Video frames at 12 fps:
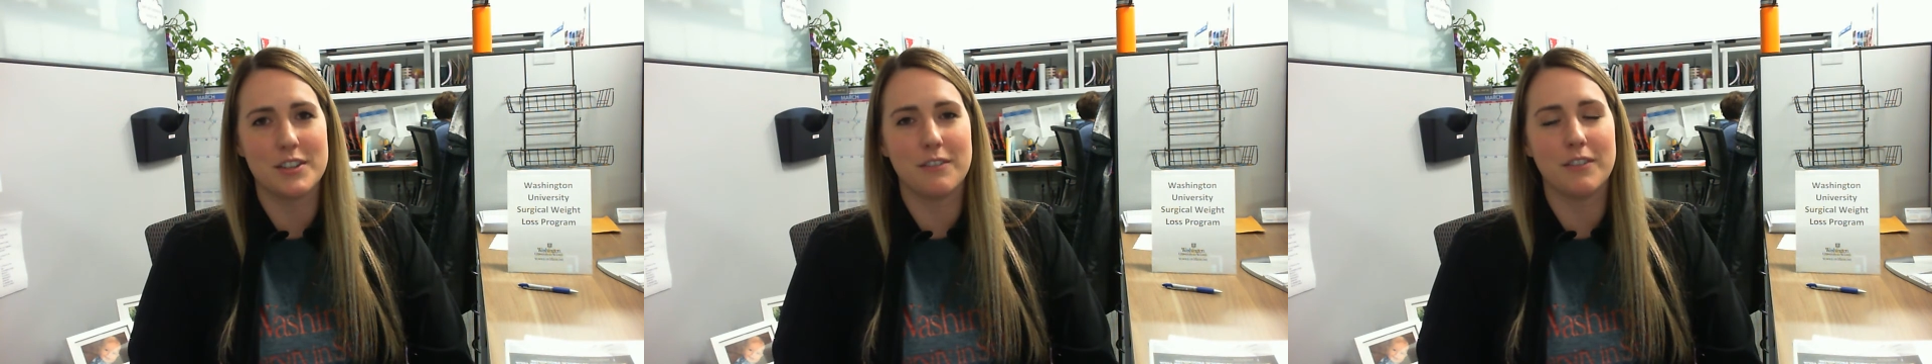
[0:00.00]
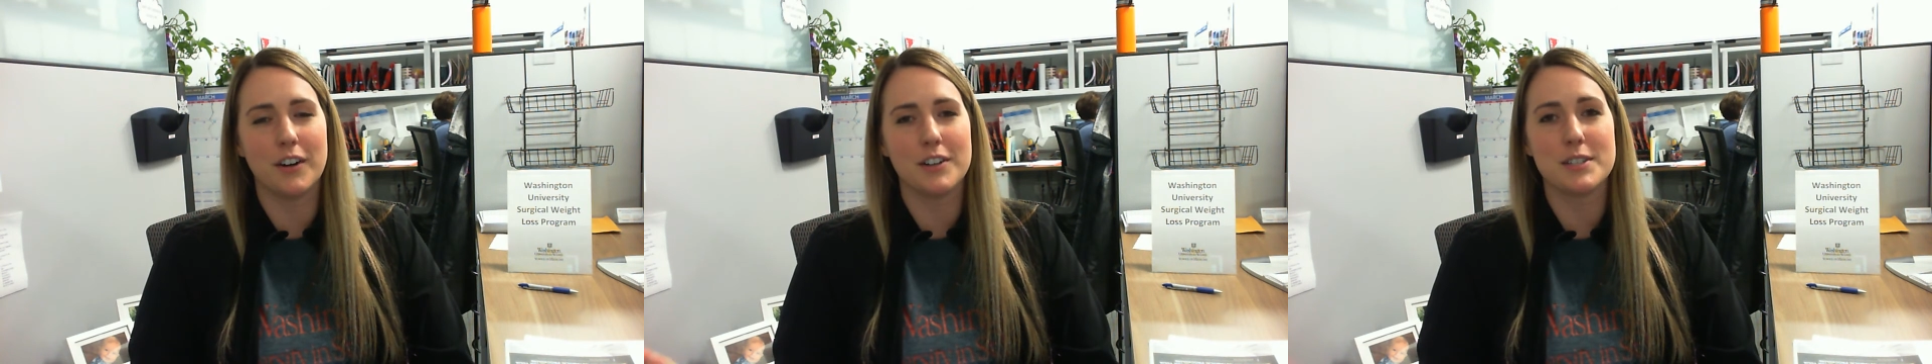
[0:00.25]
the
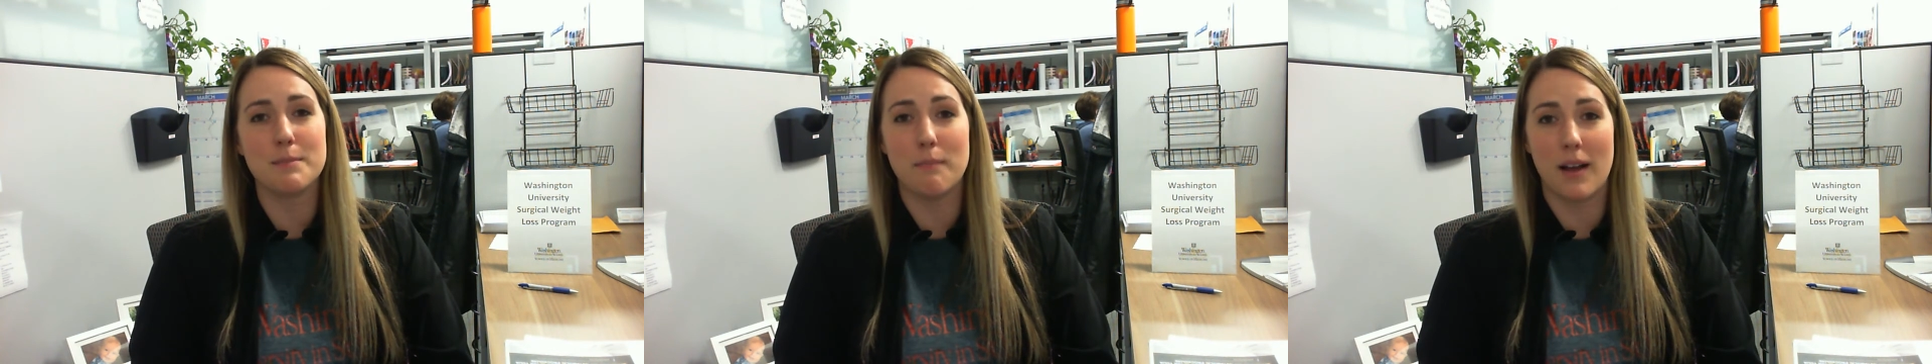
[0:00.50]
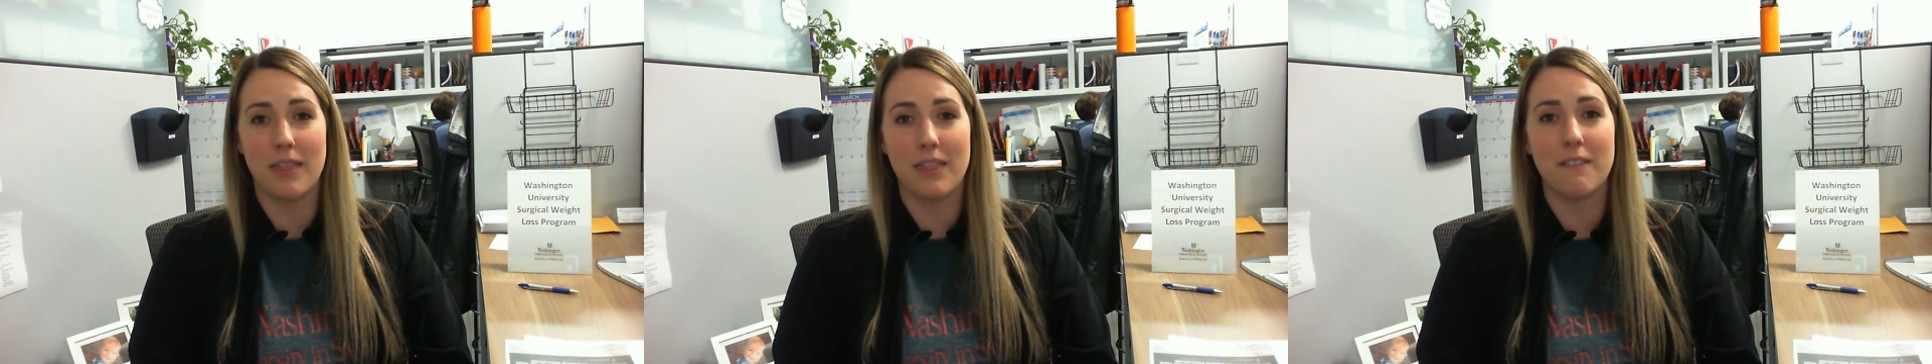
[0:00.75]
first
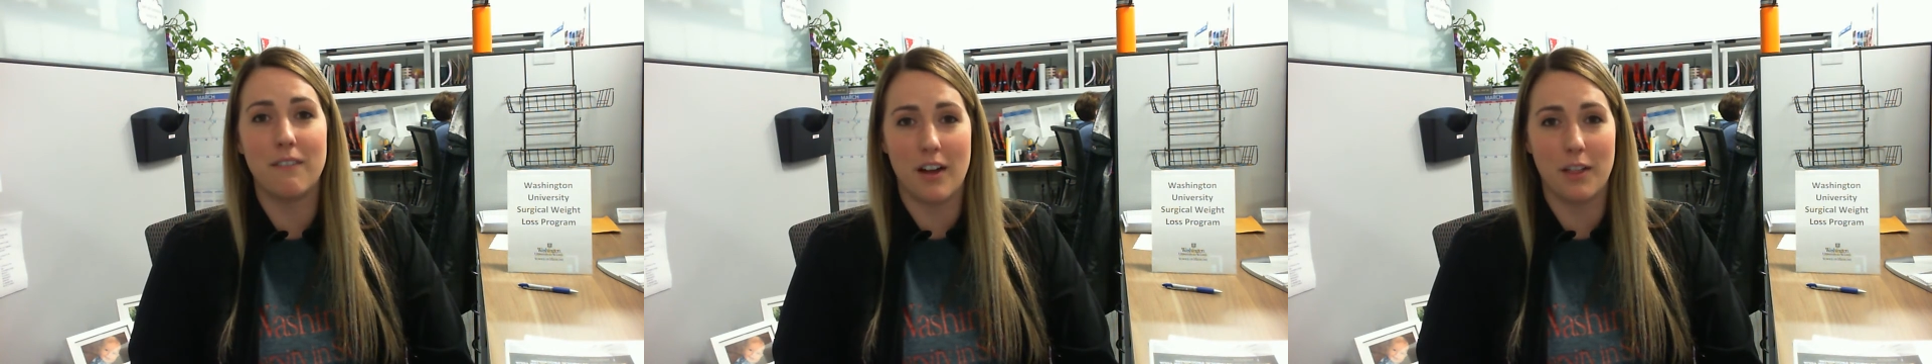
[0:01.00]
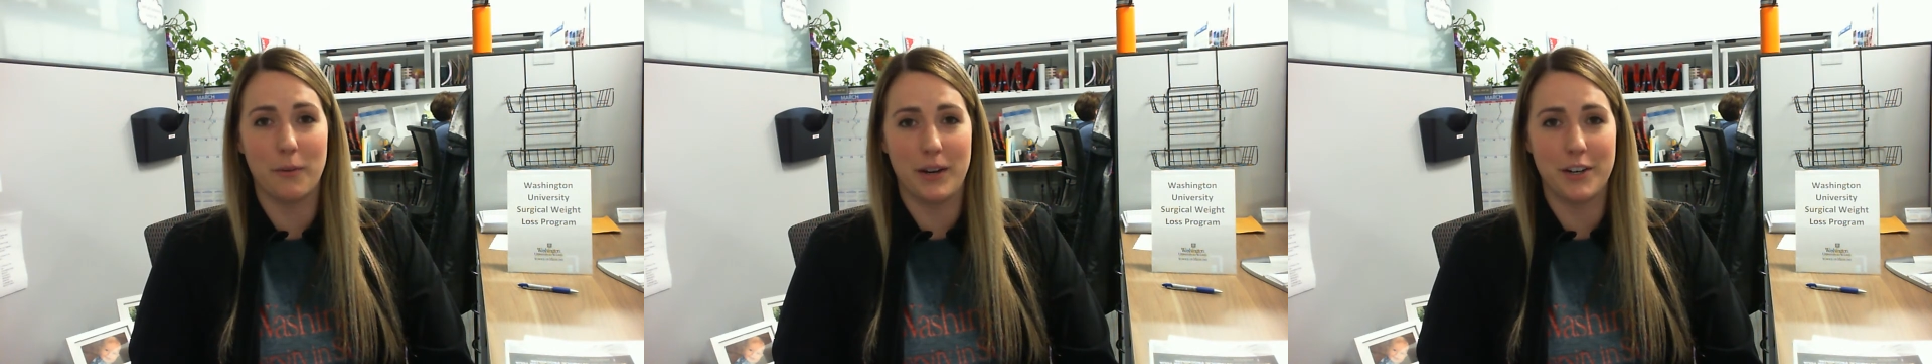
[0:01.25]
month
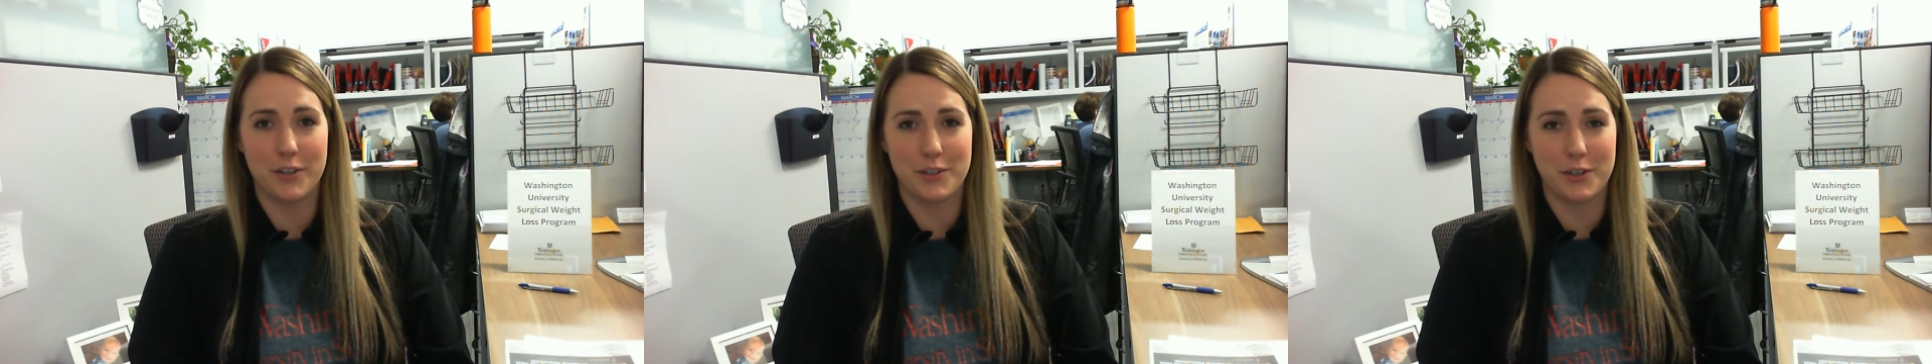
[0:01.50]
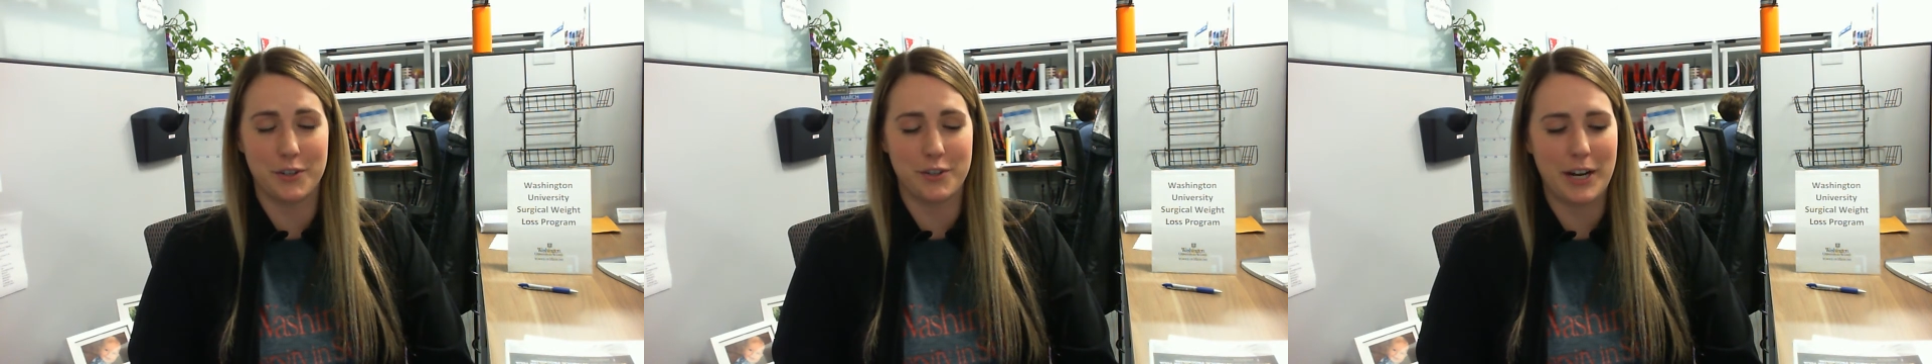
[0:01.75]
following your
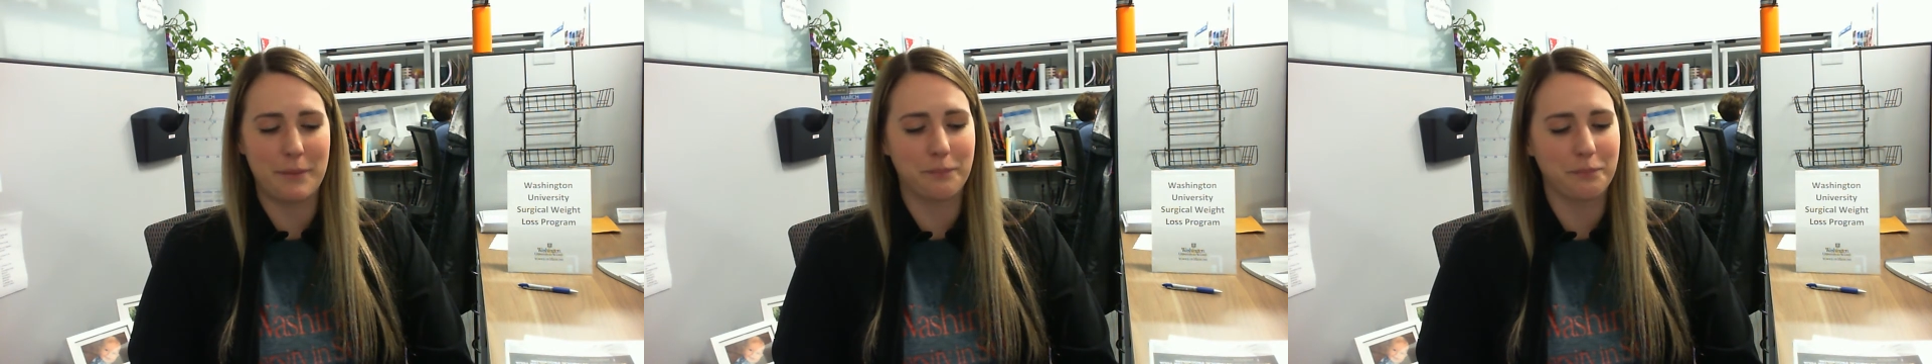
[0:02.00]
surgery.